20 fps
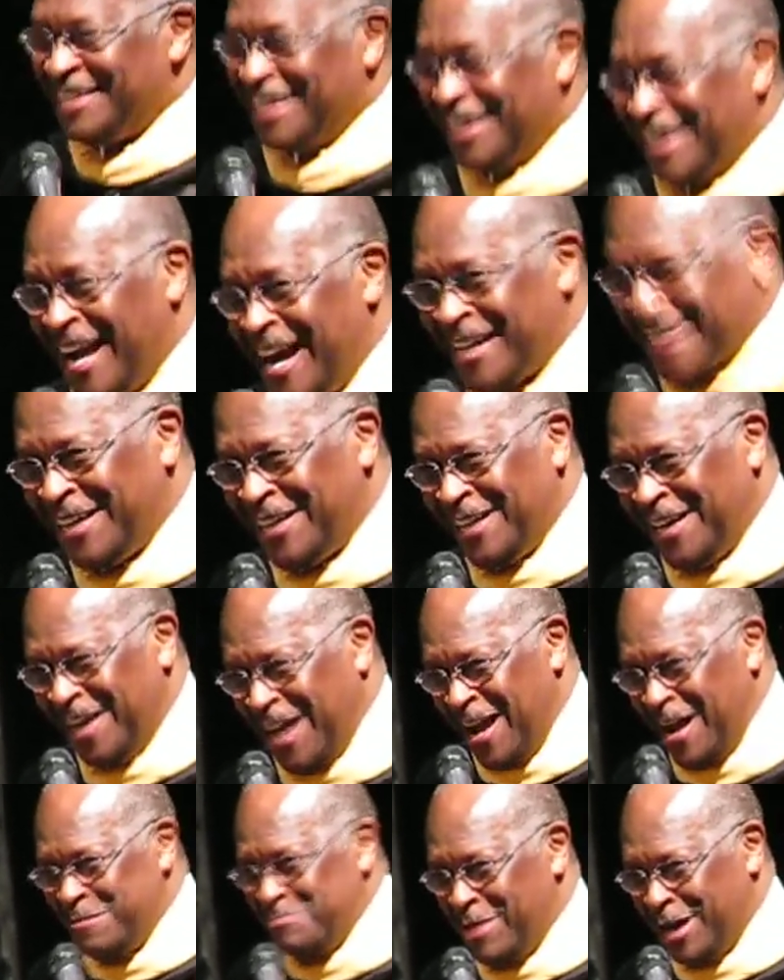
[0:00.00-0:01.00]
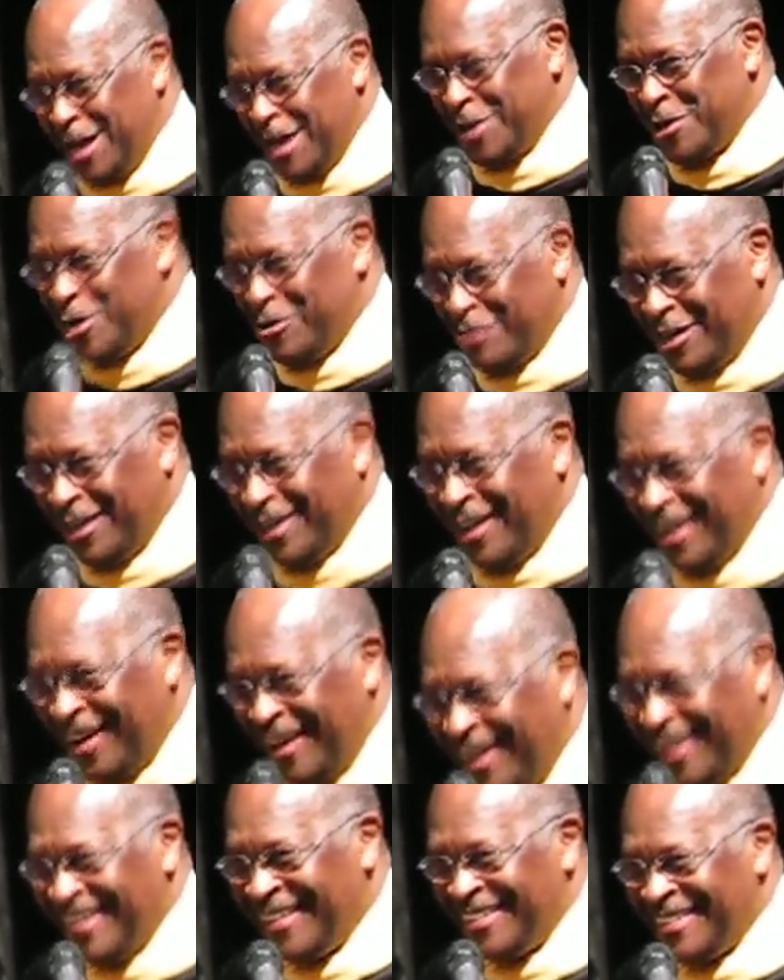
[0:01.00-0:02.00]
I get an amen over
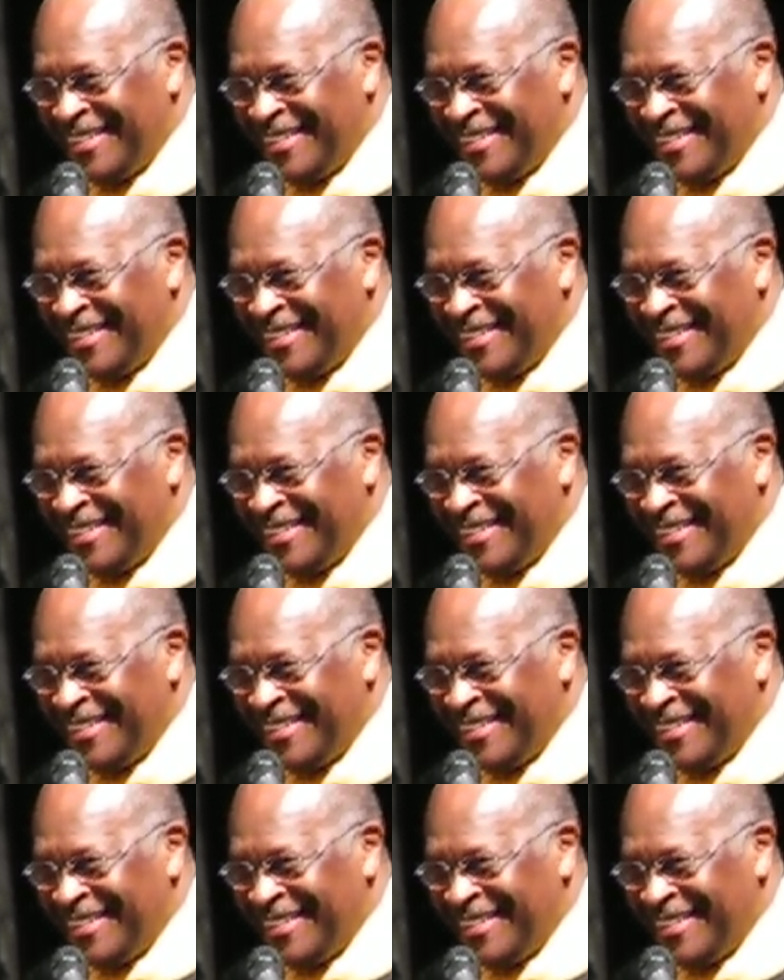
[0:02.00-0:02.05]
here?